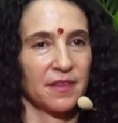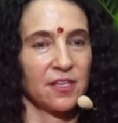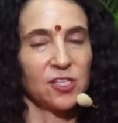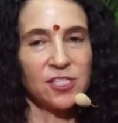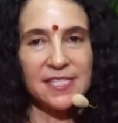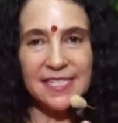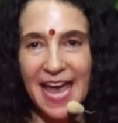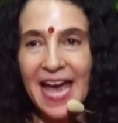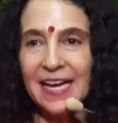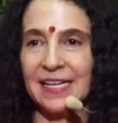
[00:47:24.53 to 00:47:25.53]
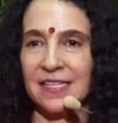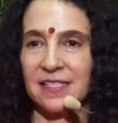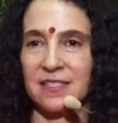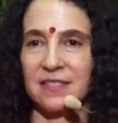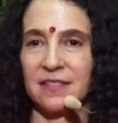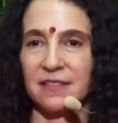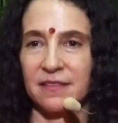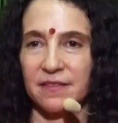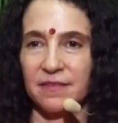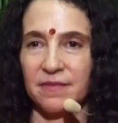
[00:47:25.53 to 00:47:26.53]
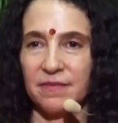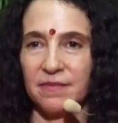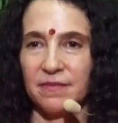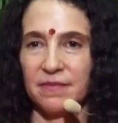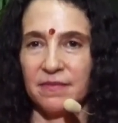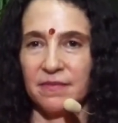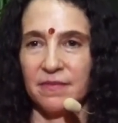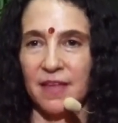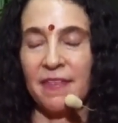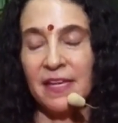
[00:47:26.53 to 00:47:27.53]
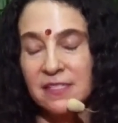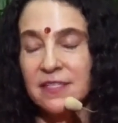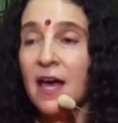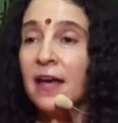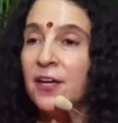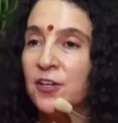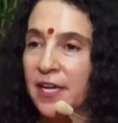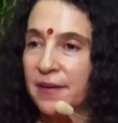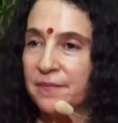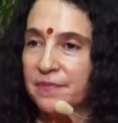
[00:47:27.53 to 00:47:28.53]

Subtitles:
You're stagnant. And that's tiring.